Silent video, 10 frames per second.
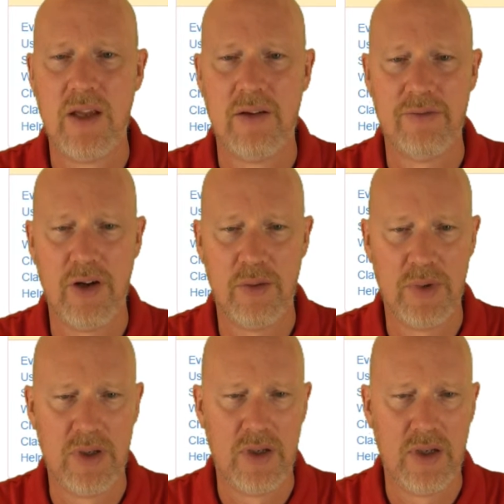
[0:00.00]
from
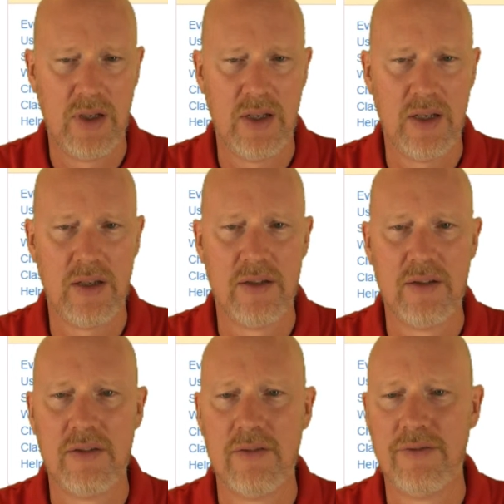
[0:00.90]
the
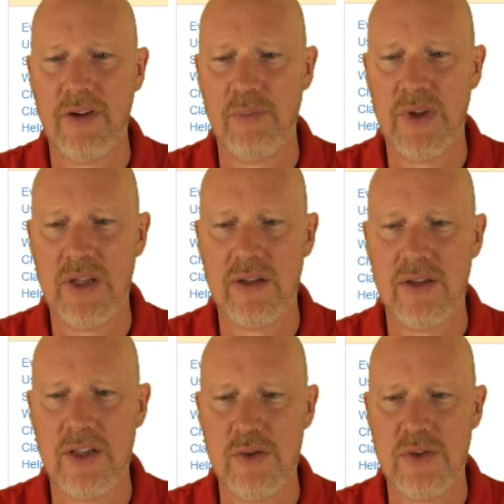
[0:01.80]

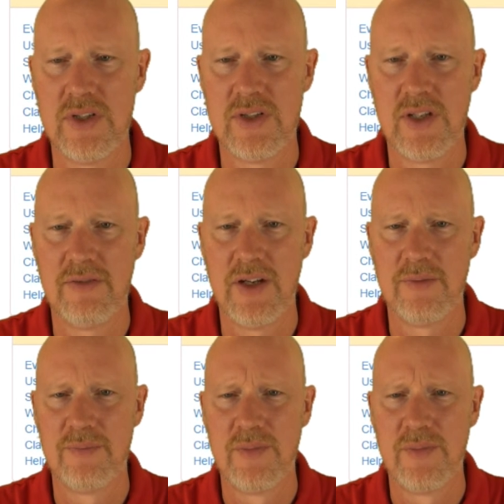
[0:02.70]
usage stuff here.